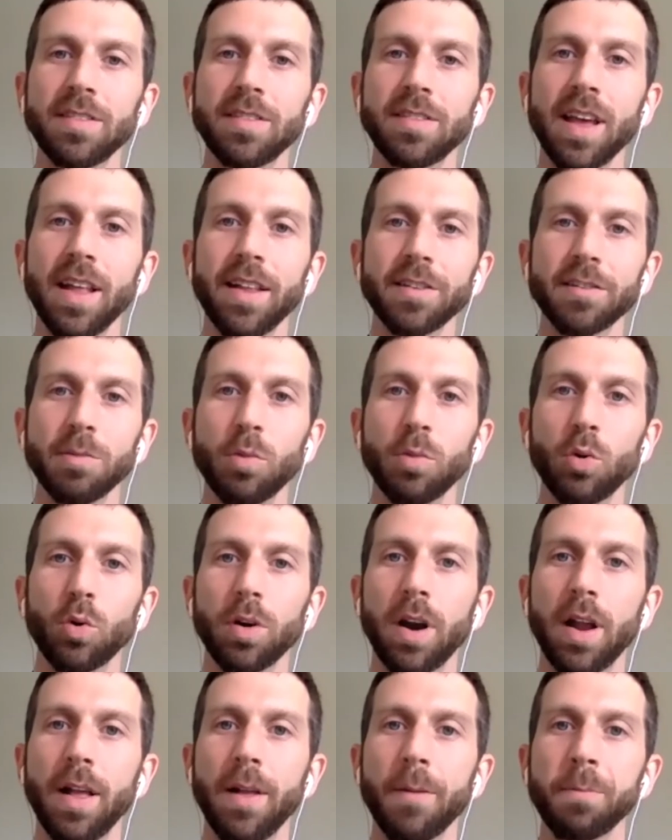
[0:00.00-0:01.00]
tell us
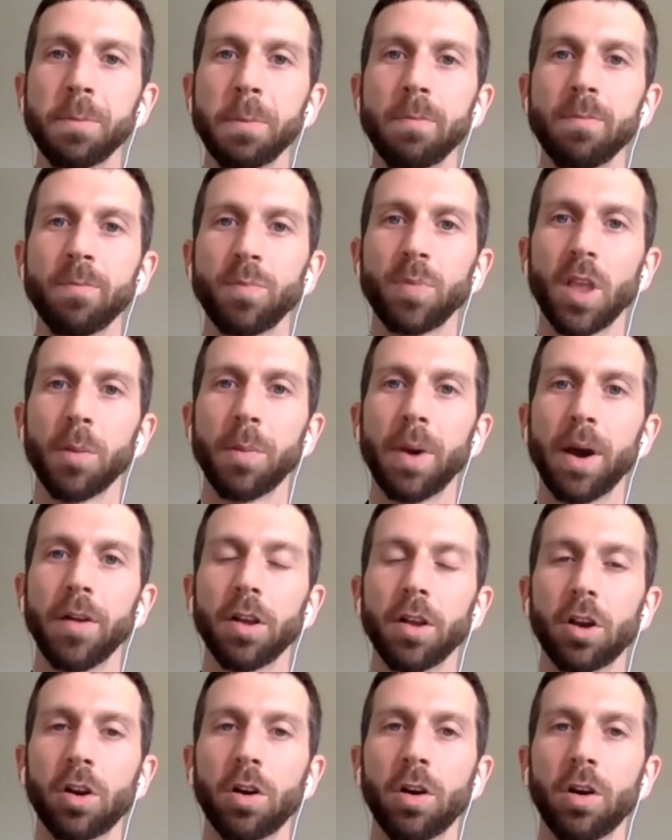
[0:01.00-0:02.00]
more about the
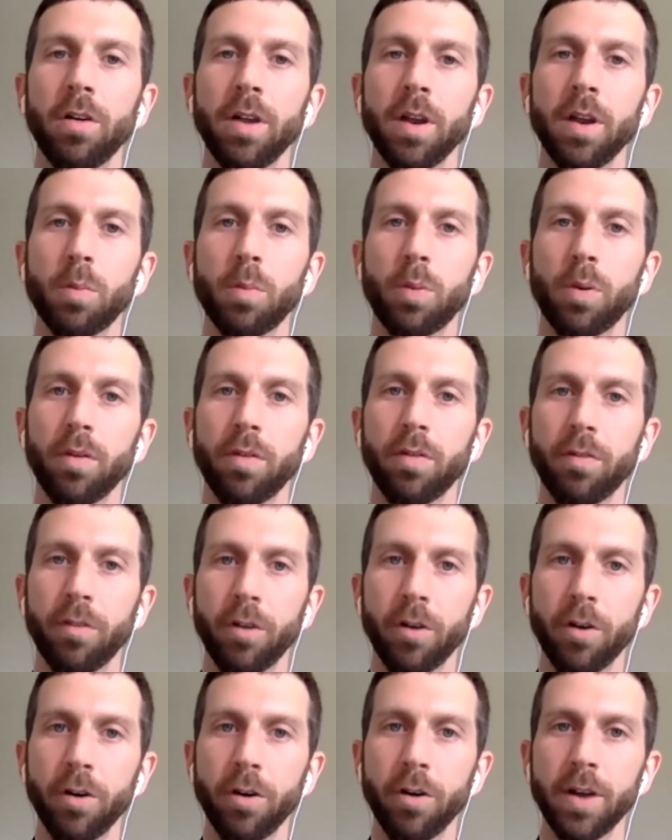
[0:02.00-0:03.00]
current
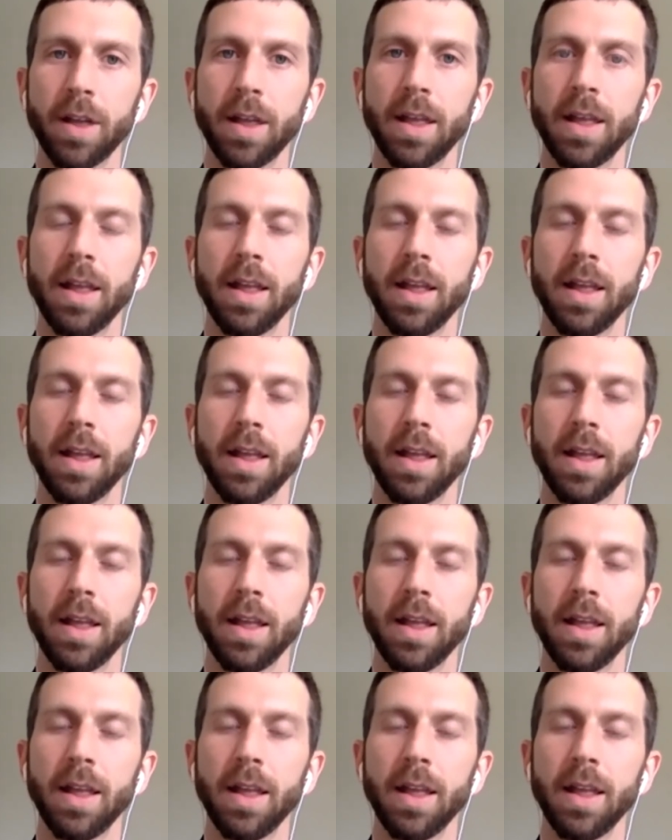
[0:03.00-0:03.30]
preferred